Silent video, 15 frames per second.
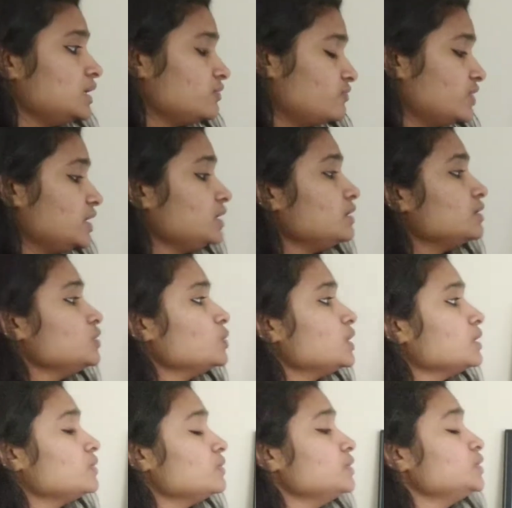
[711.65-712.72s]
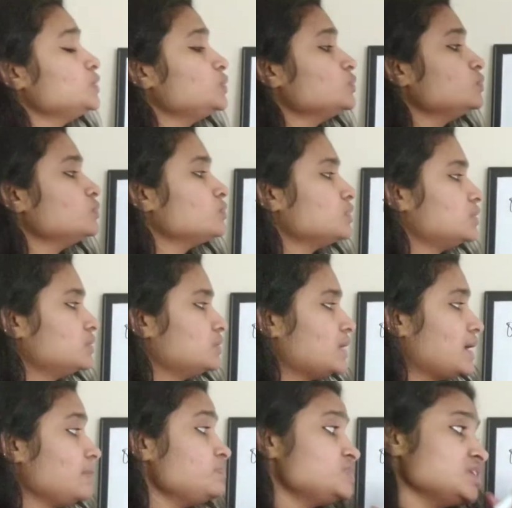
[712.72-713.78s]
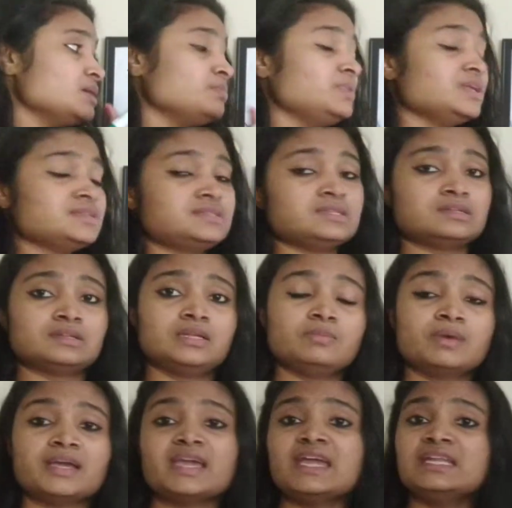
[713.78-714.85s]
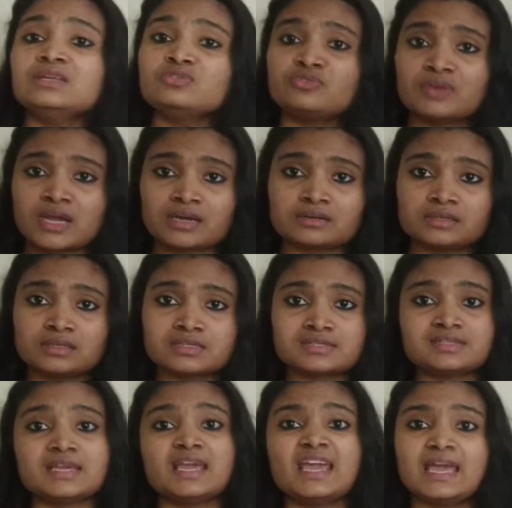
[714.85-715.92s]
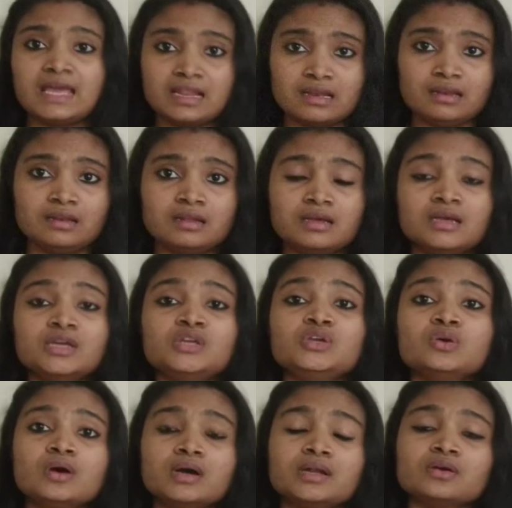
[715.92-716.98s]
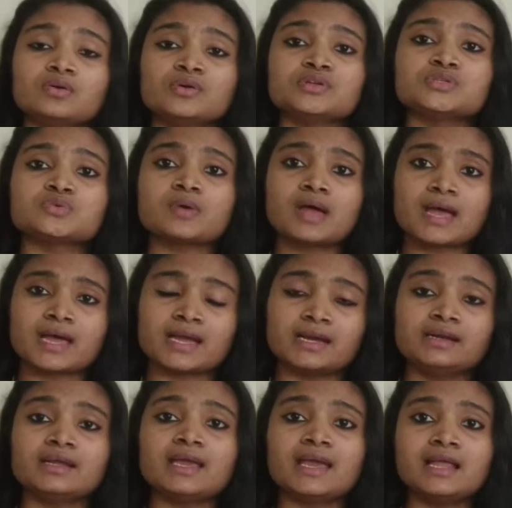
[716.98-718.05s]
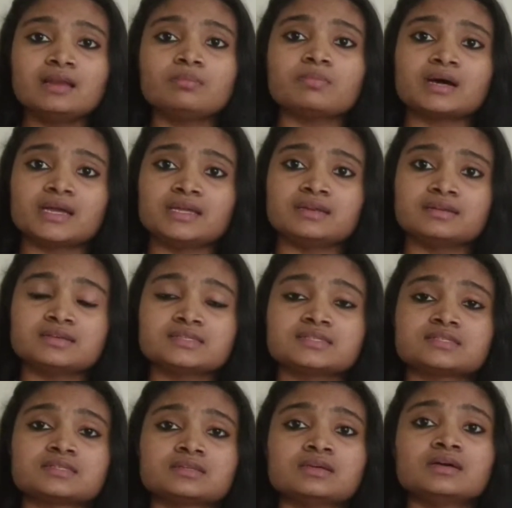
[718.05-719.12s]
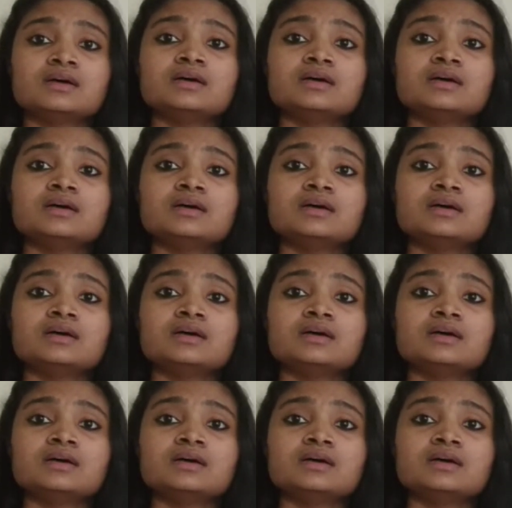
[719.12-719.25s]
When you are going to upsample a signal by any factor, say L, you are going to add L minus